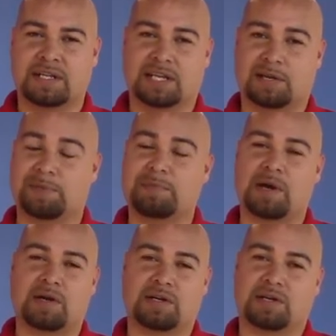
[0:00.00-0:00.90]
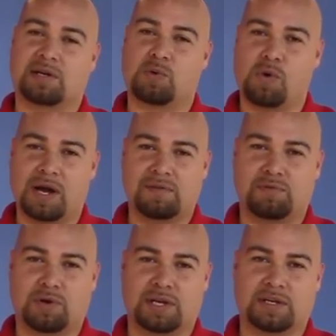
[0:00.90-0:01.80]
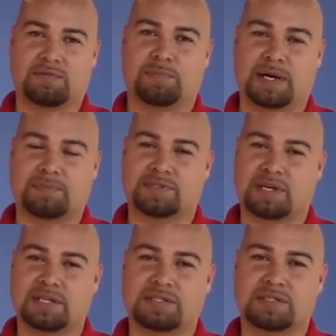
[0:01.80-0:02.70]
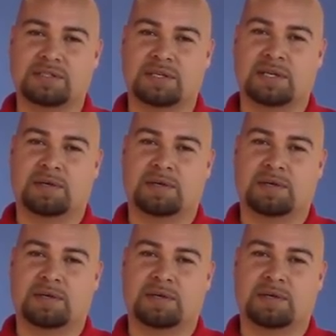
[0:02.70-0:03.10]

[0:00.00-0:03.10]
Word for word: that can be mounted on a wide variety of pipe sizes,